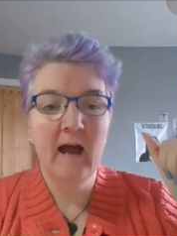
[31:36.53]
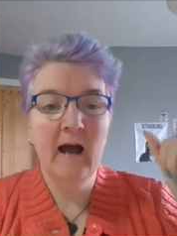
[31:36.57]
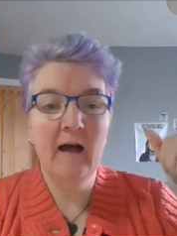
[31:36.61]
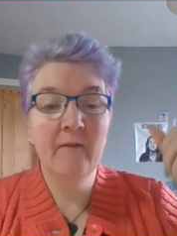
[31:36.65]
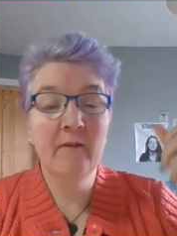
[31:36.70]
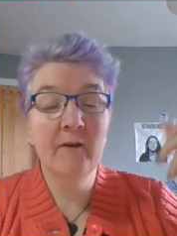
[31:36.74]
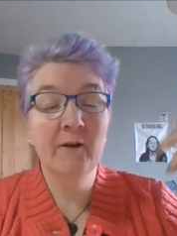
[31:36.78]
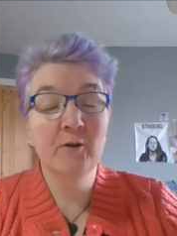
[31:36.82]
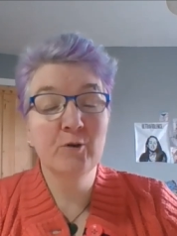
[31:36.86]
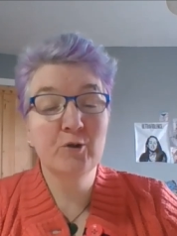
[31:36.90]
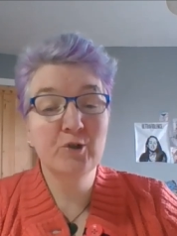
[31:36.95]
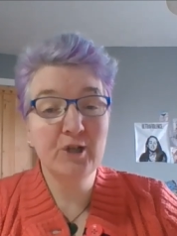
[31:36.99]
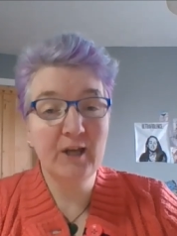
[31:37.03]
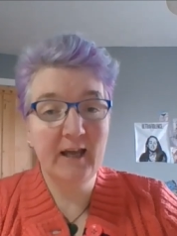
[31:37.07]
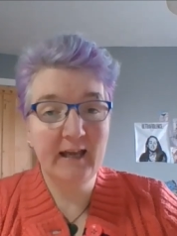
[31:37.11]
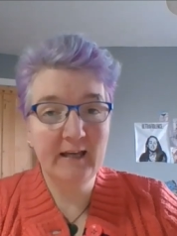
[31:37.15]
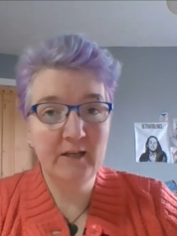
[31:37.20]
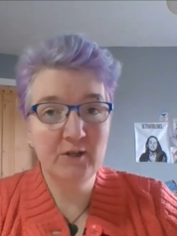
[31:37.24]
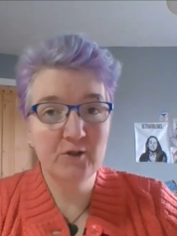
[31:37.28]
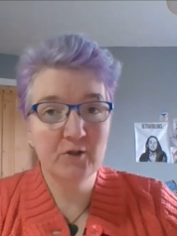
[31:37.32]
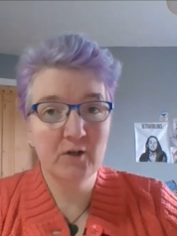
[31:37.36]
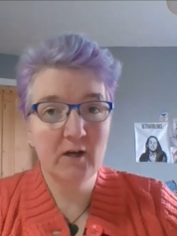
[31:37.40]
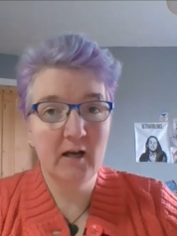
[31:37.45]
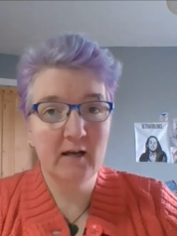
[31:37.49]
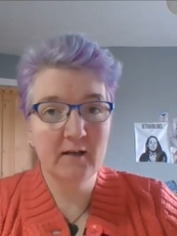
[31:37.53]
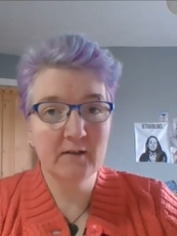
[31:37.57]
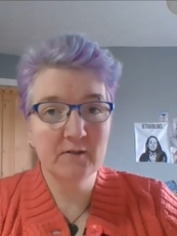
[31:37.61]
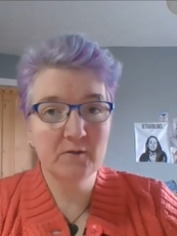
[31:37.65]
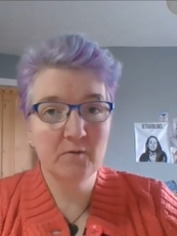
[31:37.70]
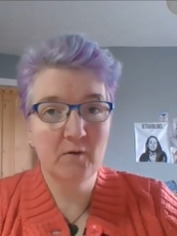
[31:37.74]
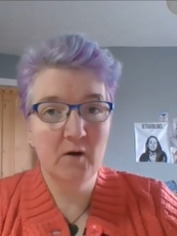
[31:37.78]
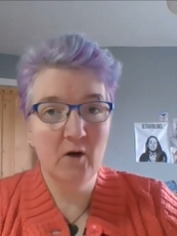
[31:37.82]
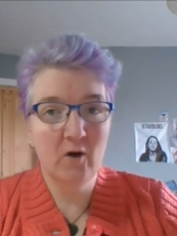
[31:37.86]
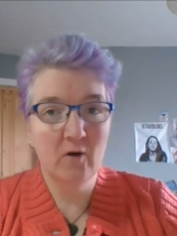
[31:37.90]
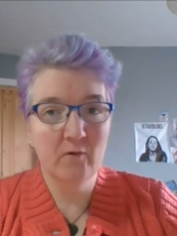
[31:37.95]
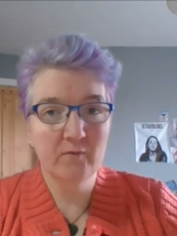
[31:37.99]
and then you change your colors
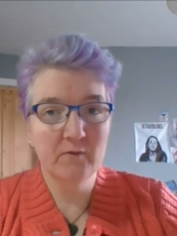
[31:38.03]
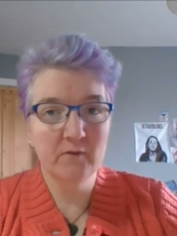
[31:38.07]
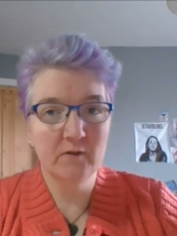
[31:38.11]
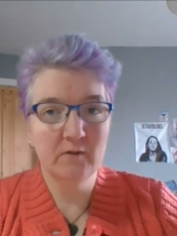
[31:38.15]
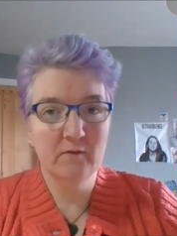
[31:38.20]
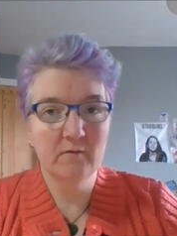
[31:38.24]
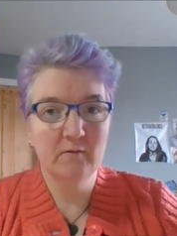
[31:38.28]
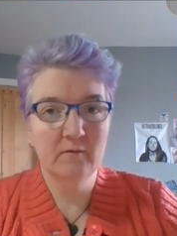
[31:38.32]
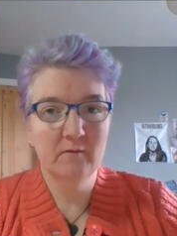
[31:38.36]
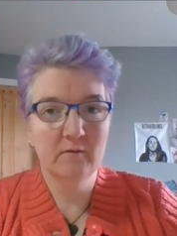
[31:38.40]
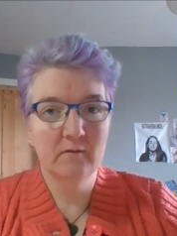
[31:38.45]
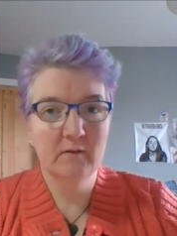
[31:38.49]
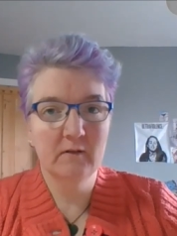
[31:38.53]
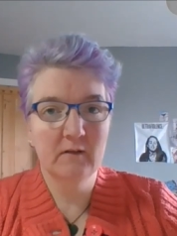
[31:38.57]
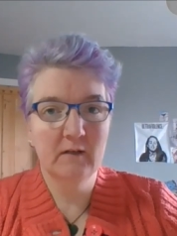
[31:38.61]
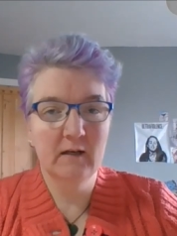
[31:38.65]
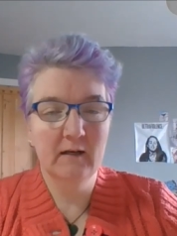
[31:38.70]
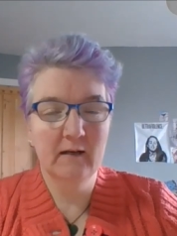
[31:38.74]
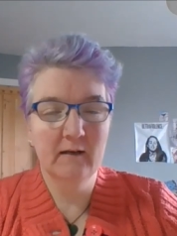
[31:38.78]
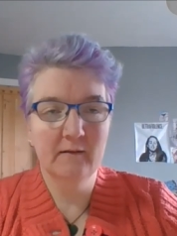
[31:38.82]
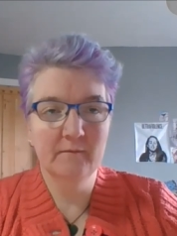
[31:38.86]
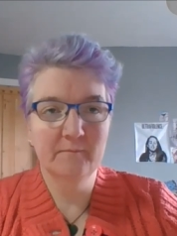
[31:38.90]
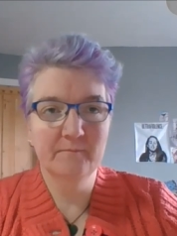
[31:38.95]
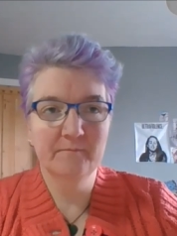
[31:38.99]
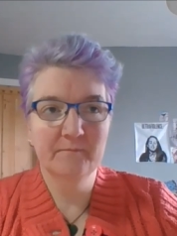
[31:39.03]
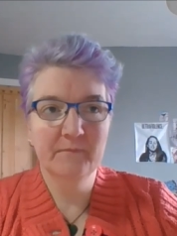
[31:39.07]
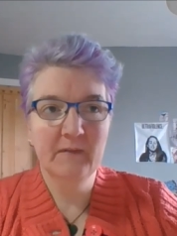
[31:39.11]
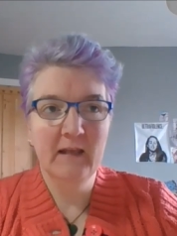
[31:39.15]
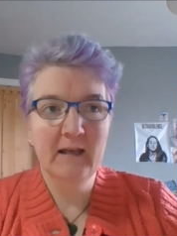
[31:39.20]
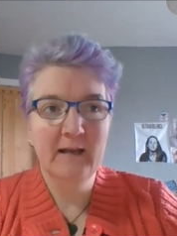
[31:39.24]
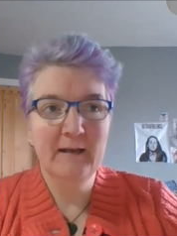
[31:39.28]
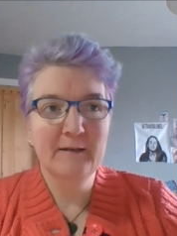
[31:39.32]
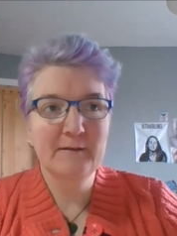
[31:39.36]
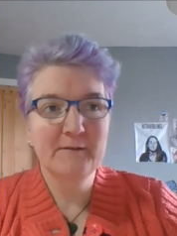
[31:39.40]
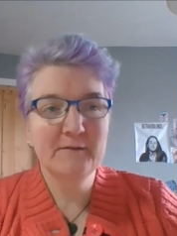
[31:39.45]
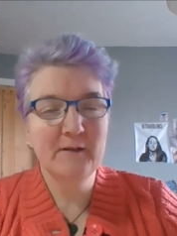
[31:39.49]
quite often um,
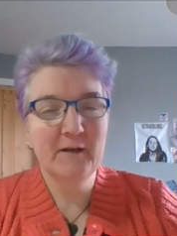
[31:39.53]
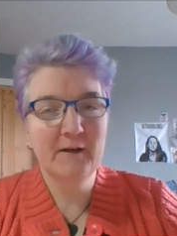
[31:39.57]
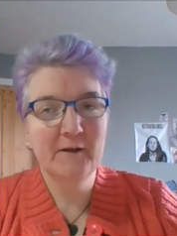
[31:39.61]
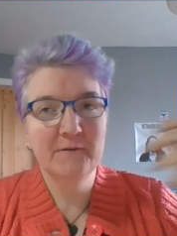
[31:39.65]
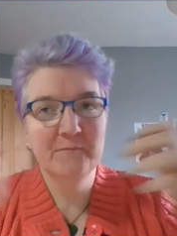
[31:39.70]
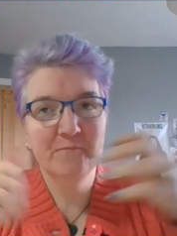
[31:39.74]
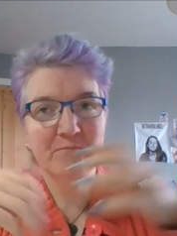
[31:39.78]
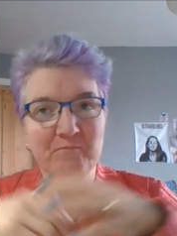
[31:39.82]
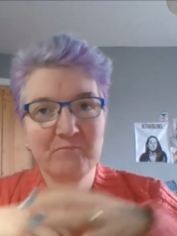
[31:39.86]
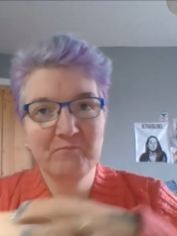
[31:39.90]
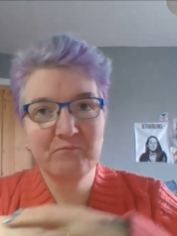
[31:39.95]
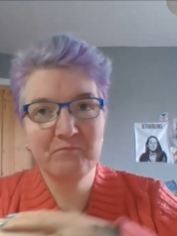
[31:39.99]
so